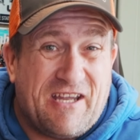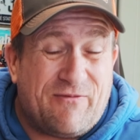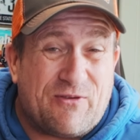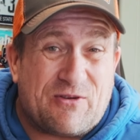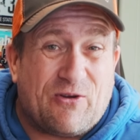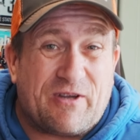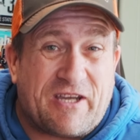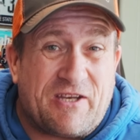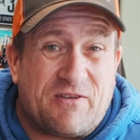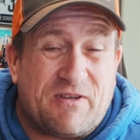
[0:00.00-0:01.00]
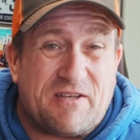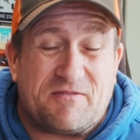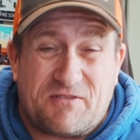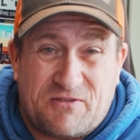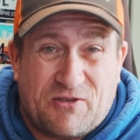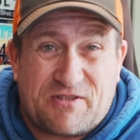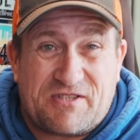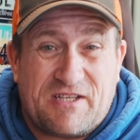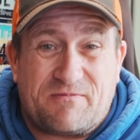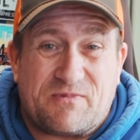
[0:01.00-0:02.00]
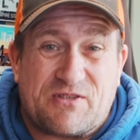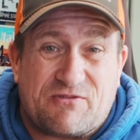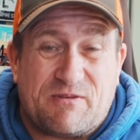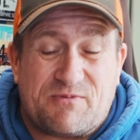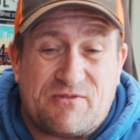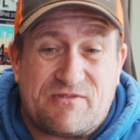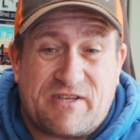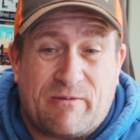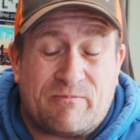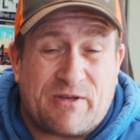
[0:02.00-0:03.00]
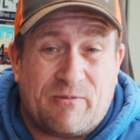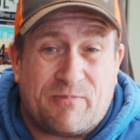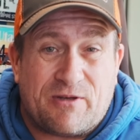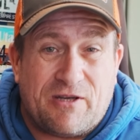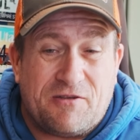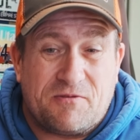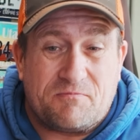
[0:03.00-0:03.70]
If you'd like any of it, like I said, description's down below.